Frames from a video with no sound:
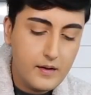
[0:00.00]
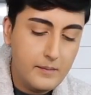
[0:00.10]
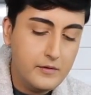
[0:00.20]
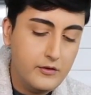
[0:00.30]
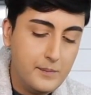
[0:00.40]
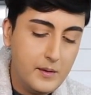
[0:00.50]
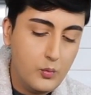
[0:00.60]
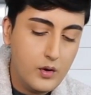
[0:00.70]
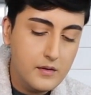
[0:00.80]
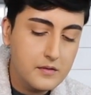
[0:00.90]
I'm assuming
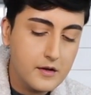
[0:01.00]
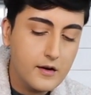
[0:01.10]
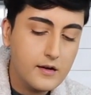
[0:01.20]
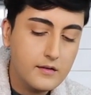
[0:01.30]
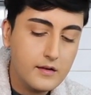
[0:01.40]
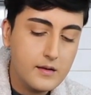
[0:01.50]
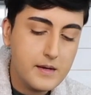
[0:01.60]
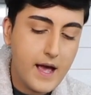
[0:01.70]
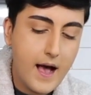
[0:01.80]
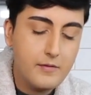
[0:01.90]
1/3 is gonna be
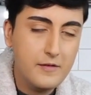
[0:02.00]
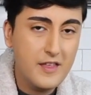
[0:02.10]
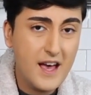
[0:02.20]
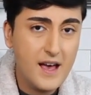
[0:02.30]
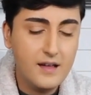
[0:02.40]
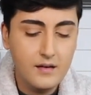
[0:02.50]
half of that.